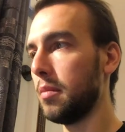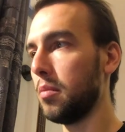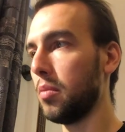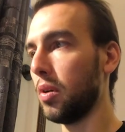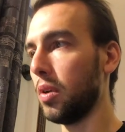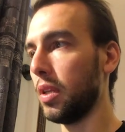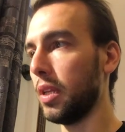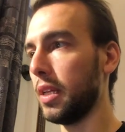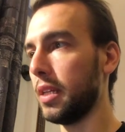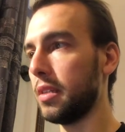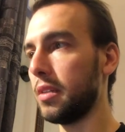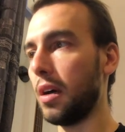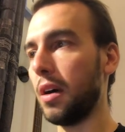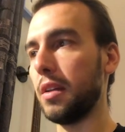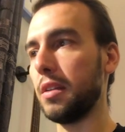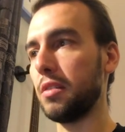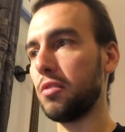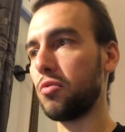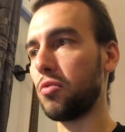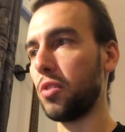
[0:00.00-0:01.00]

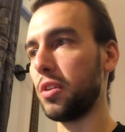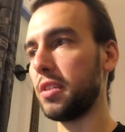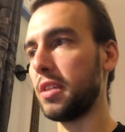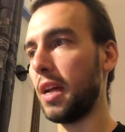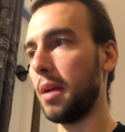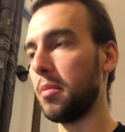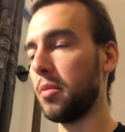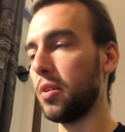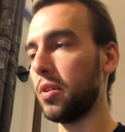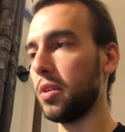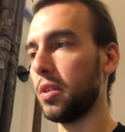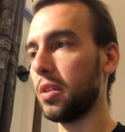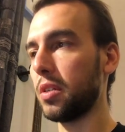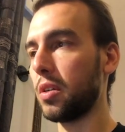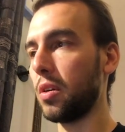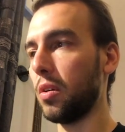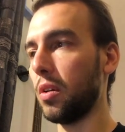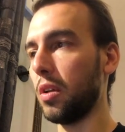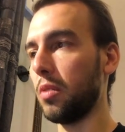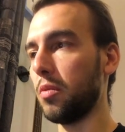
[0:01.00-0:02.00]
bullet.destroy timer,
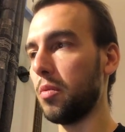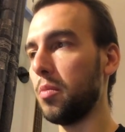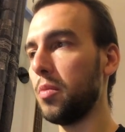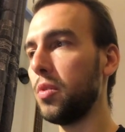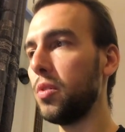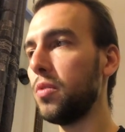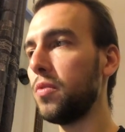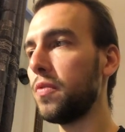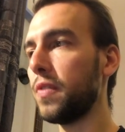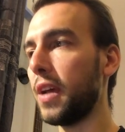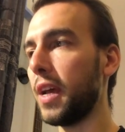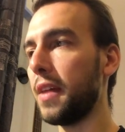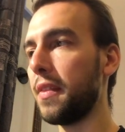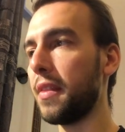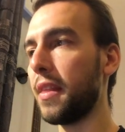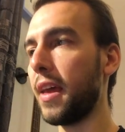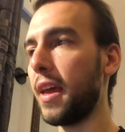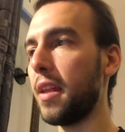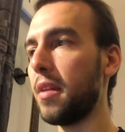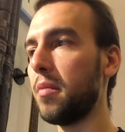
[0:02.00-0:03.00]
:remove,
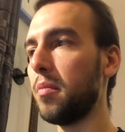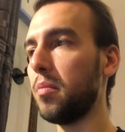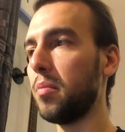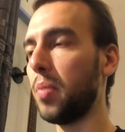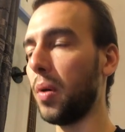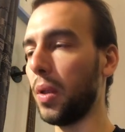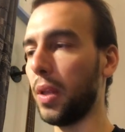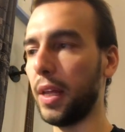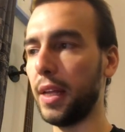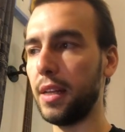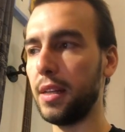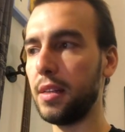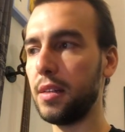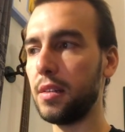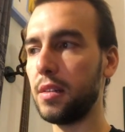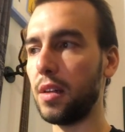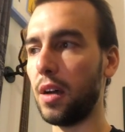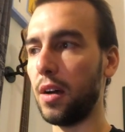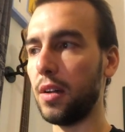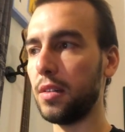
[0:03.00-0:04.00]
and then
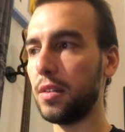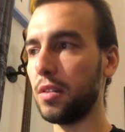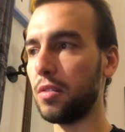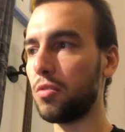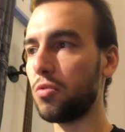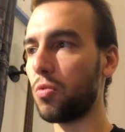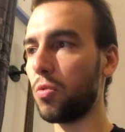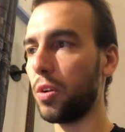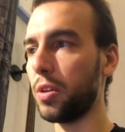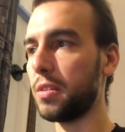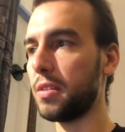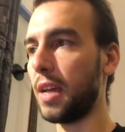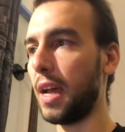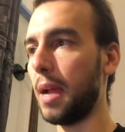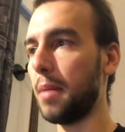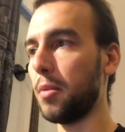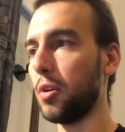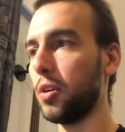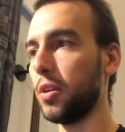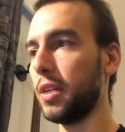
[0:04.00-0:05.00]
bullet.destroy
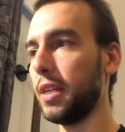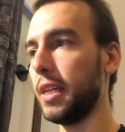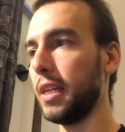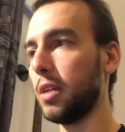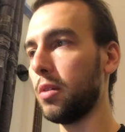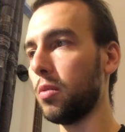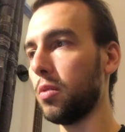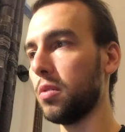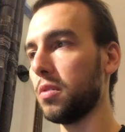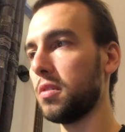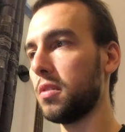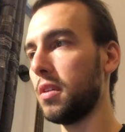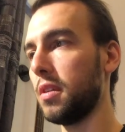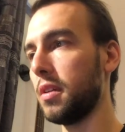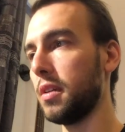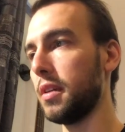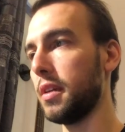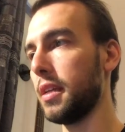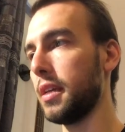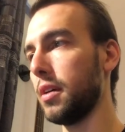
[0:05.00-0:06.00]
timer equals
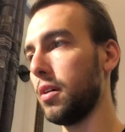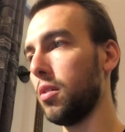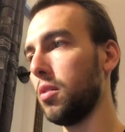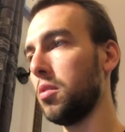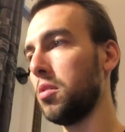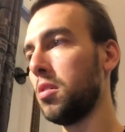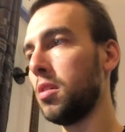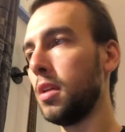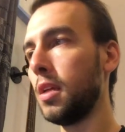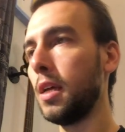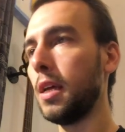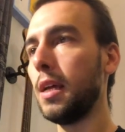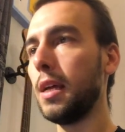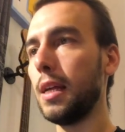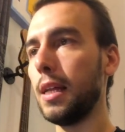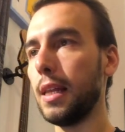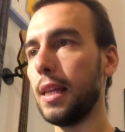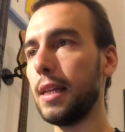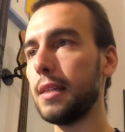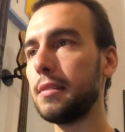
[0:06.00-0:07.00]
nil.
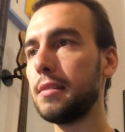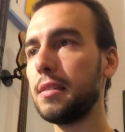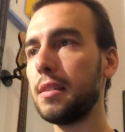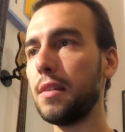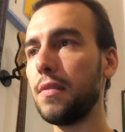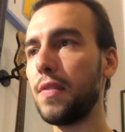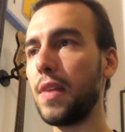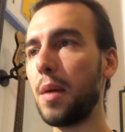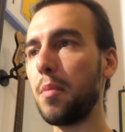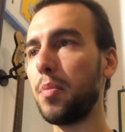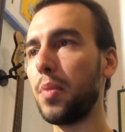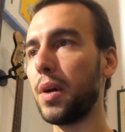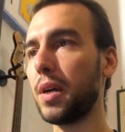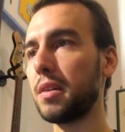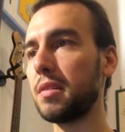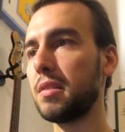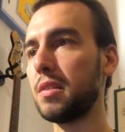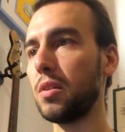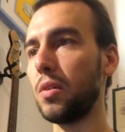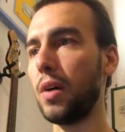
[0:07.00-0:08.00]
Let's see if that bug
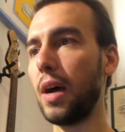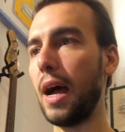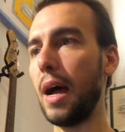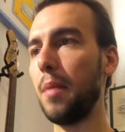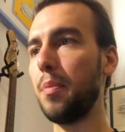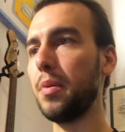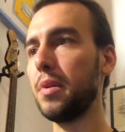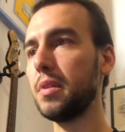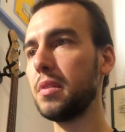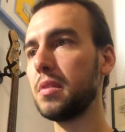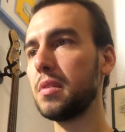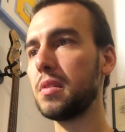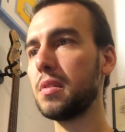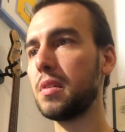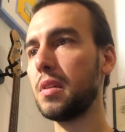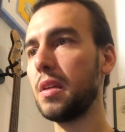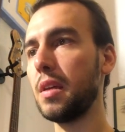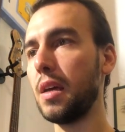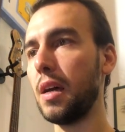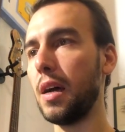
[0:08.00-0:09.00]
still
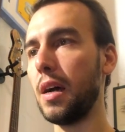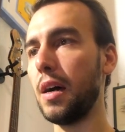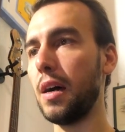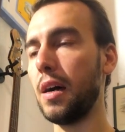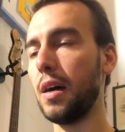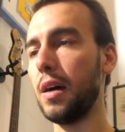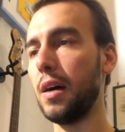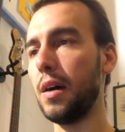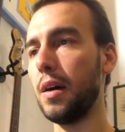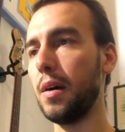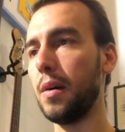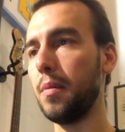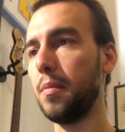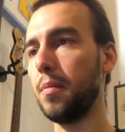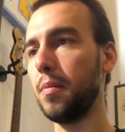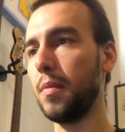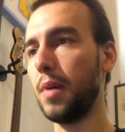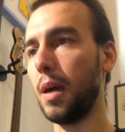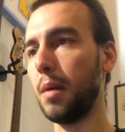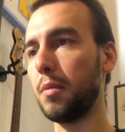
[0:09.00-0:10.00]
happens.
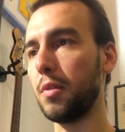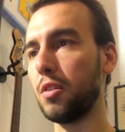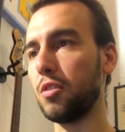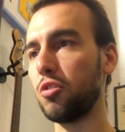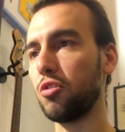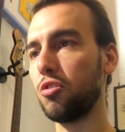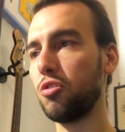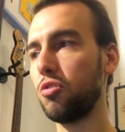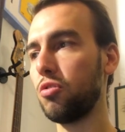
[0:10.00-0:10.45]
I'm going to